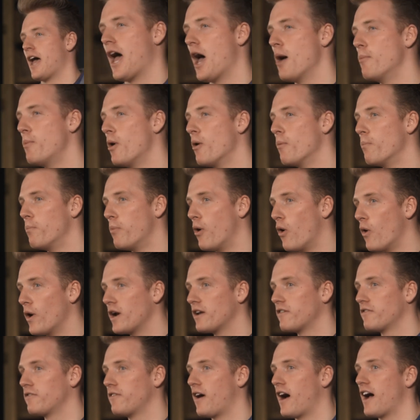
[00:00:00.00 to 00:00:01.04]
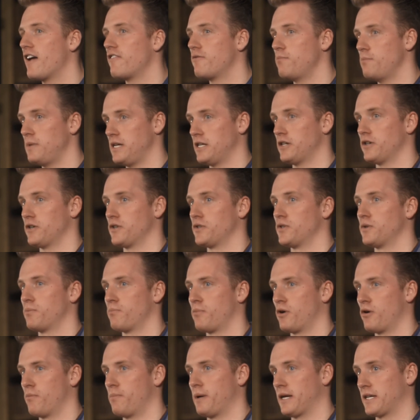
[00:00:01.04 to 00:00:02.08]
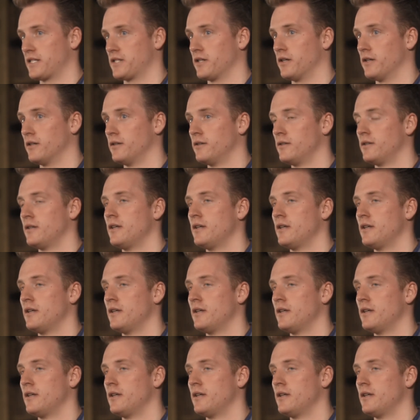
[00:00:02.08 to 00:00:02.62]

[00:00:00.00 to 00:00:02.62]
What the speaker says: about 0.5 meters per pixel.